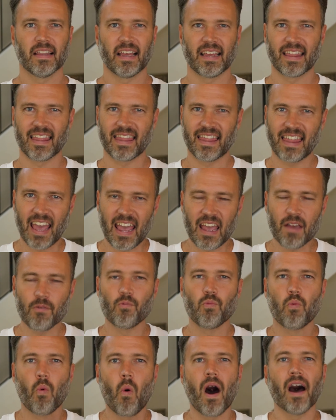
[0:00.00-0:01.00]
Like they
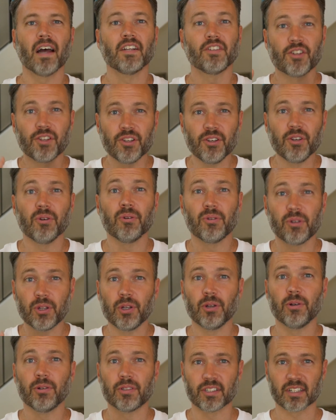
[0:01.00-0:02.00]
want you
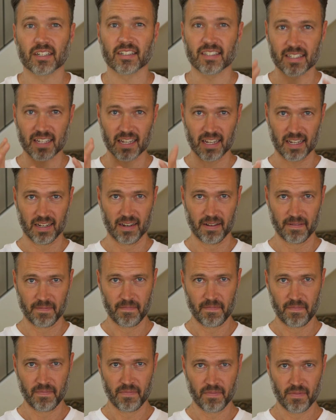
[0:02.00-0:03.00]
to succeed.
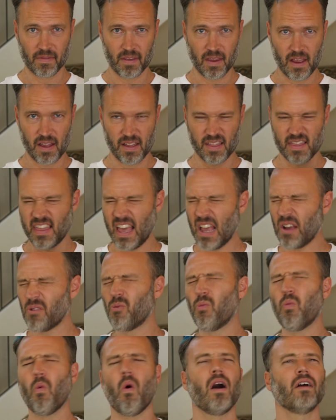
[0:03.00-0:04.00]
They
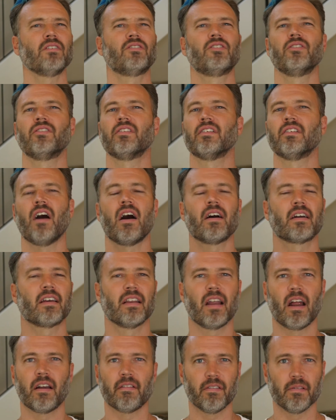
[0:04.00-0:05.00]
want you to knock it
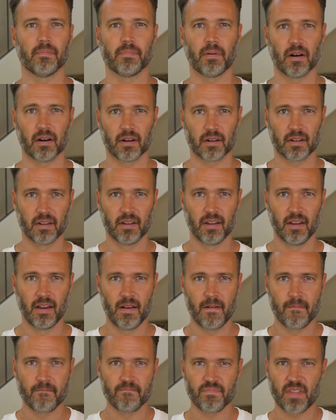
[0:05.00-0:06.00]
out of the park.
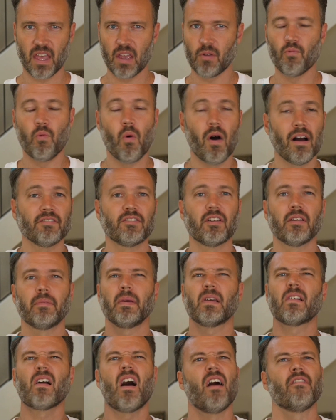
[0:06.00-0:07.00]
They want you to
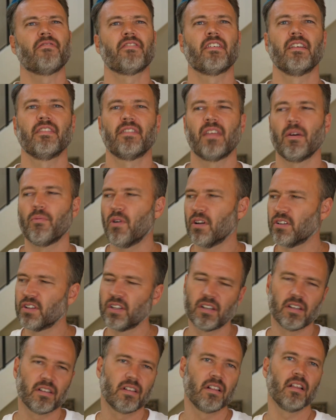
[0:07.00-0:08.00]
be confident. They want
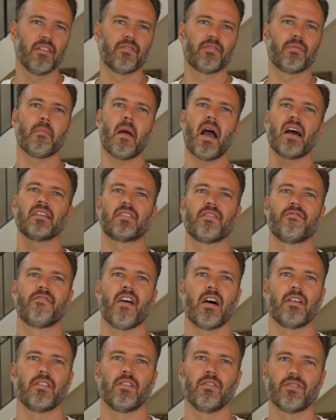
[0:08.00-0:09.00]
you to deliver massive
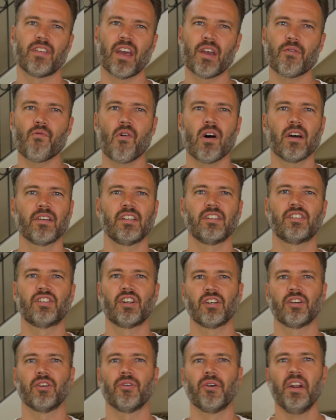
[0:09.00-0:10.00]
value. They want to
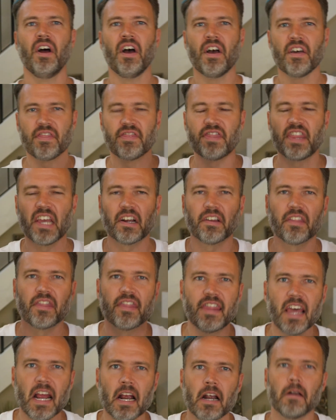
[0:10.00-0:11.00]
cheer you on. They're
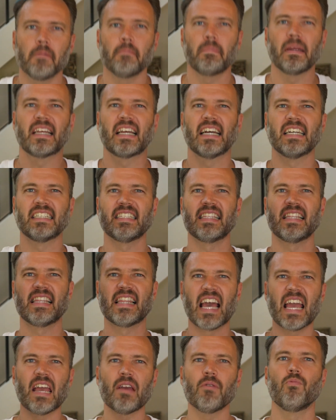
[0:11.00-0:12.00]
there because
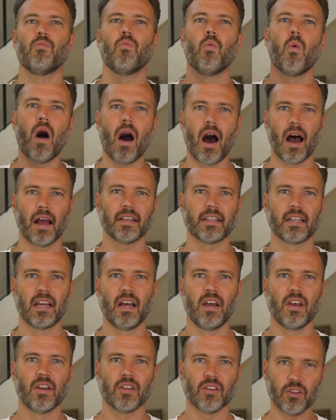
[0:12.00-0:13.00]
they want
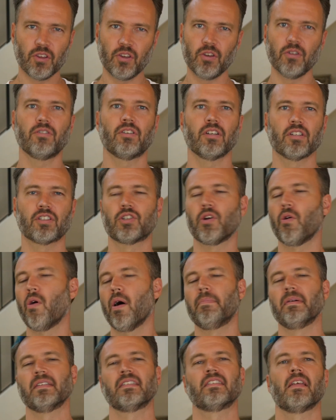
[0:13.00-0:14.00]
you to show
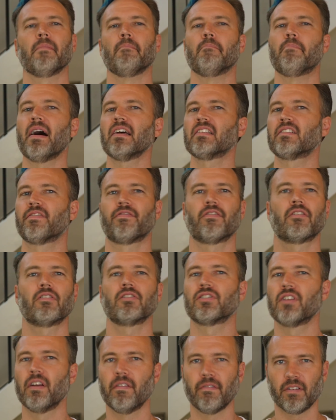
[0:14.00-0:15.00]
up as the best
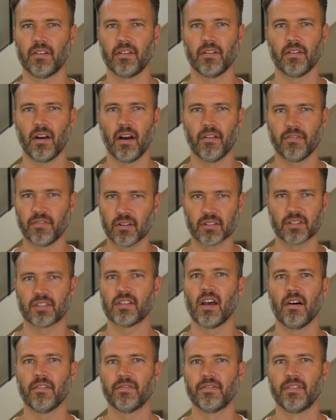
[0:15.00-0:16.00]
version of
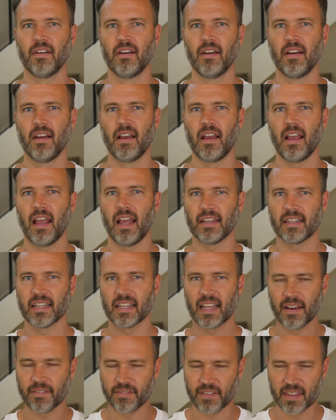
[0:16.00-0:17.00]
yourself and to
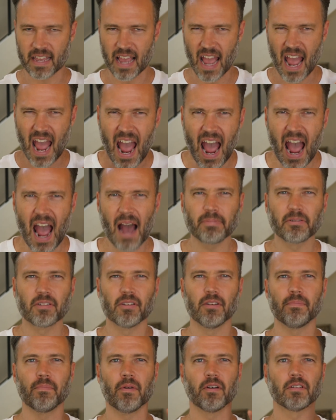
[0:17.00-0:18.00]
give the
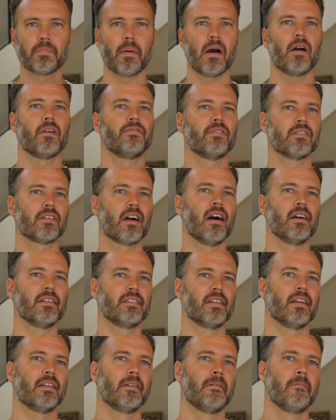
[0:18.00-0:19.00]
absolute most powerful
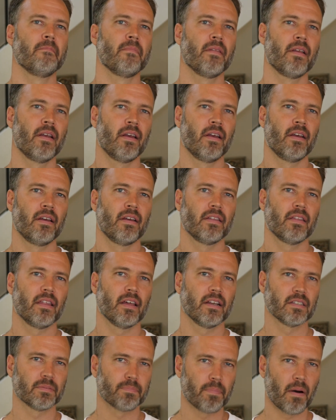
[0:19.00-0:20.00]
content
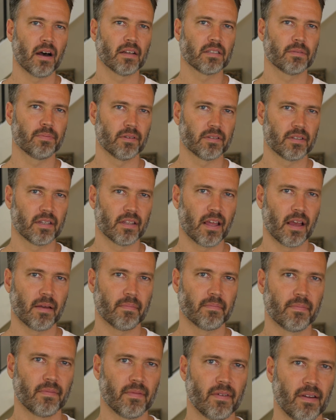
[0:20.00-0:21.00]
that is possible to
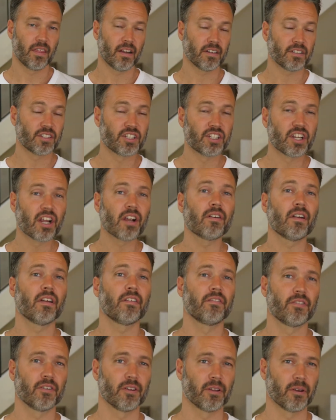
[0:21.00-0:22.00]
them. They're cheering
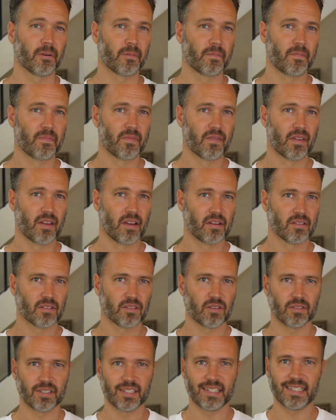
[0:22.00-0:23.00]
for you.
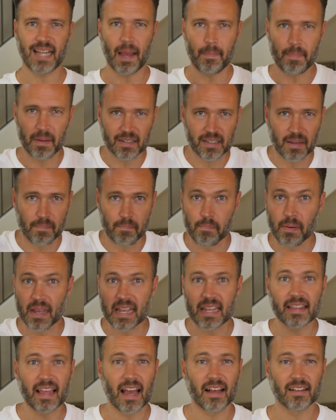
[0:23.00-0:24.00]
So step into
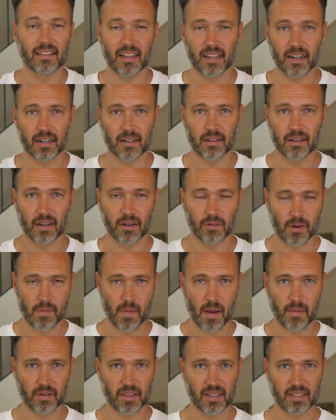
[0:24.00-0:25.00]
being that leader and
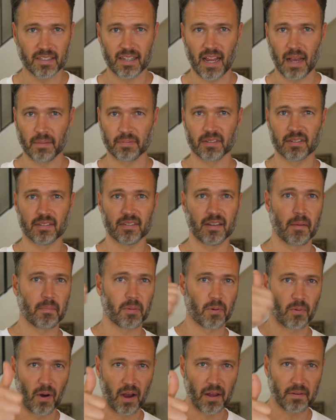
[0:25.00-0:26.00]
remember these steps.
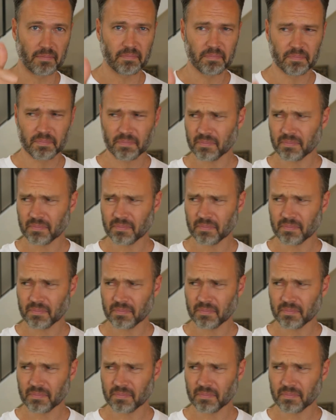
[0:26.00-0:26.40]
Number one,